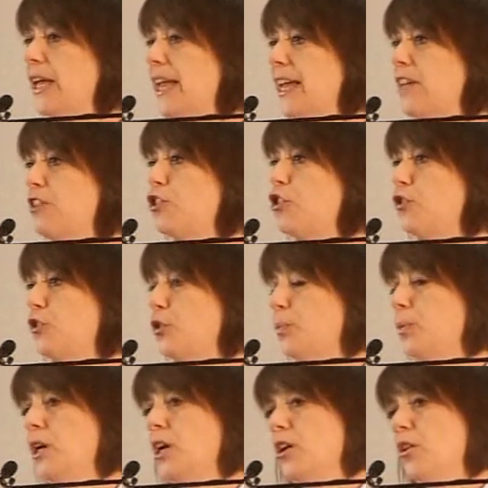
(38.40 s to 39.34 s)
age
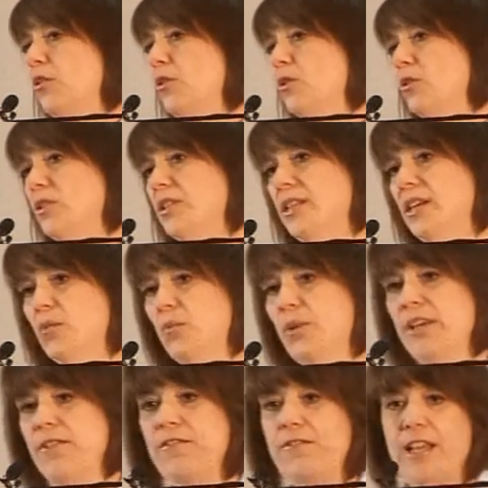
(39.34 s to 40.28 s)
group. Those that
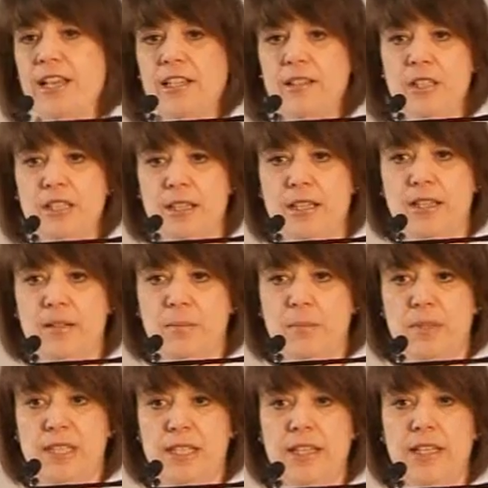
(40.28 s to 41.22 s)
we felt in
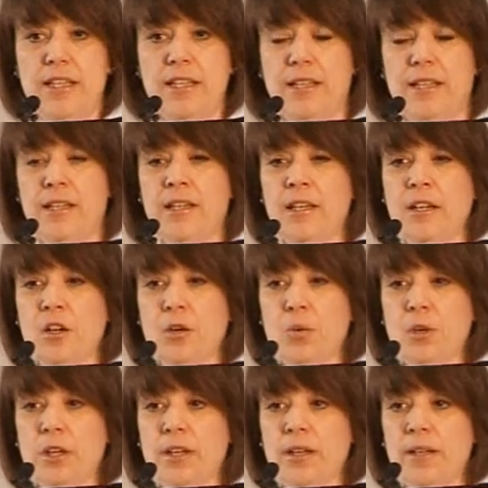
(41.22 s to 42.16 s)
particular
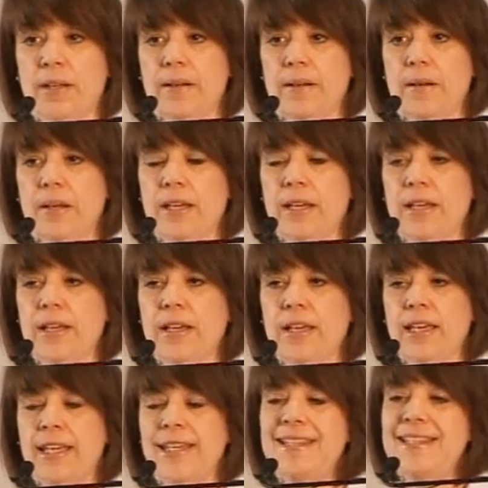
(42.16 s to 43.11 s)
were
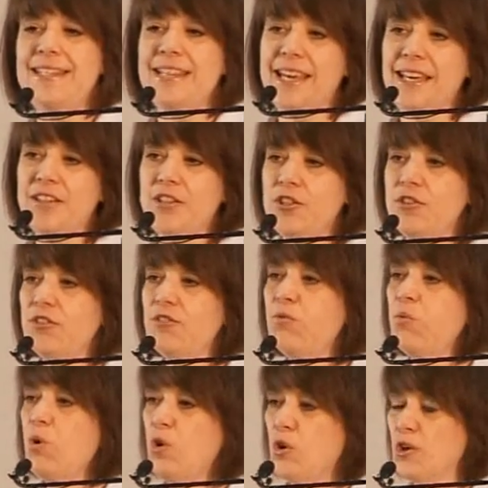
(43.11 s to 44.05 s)
in danger
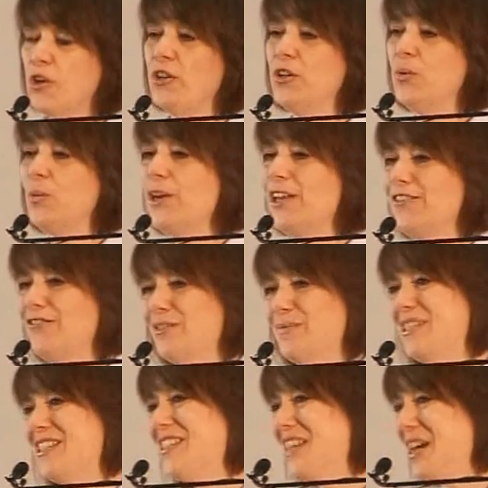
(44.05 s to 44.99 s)
of walking away
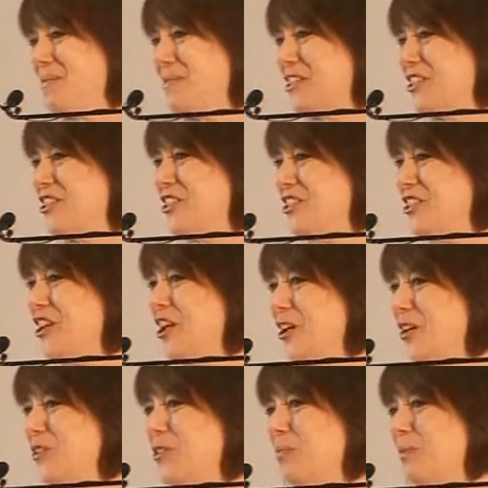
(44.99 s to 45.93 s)
from established
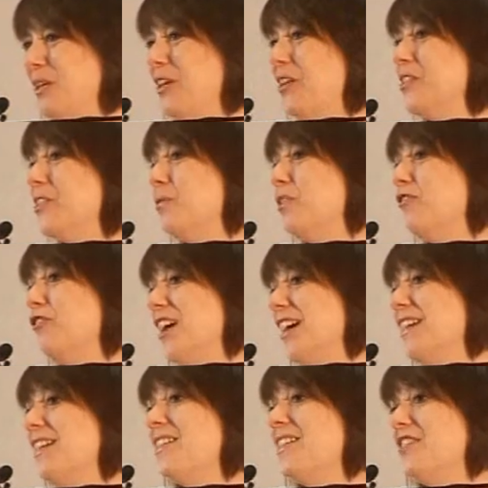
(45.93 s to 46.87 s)
church because they were
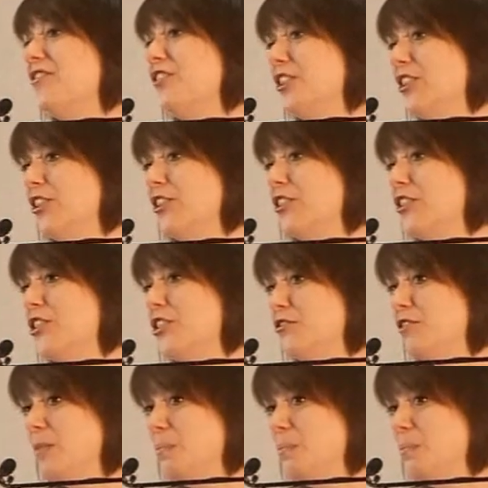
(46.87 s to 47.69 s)
finding it difficult to